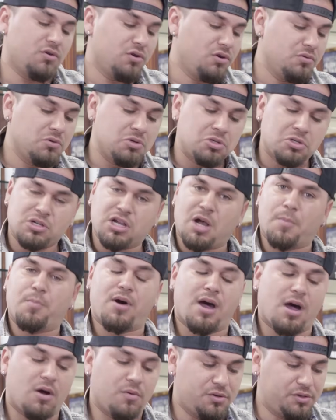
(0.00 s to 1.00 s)
or a couple
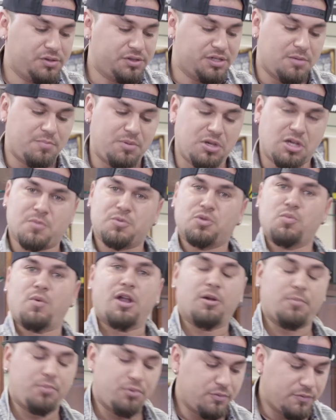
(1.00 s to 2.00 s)
hours and it becomes
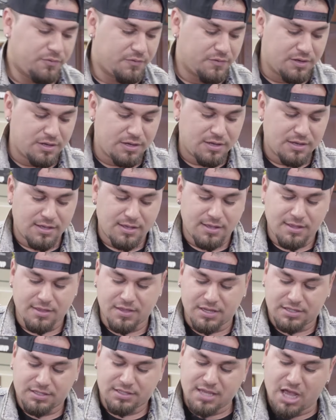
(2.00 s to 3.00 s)
waterproof.
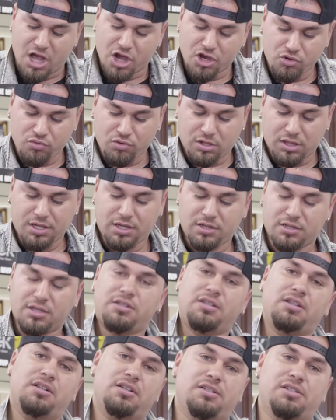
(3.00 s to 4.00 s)
This is how you clean the
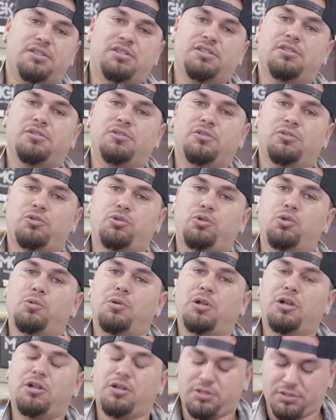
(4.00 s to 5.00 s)
Adidas
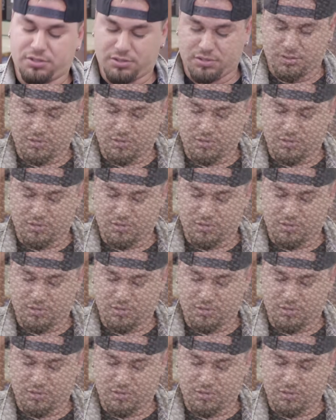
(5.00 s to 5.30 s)
Tubulars.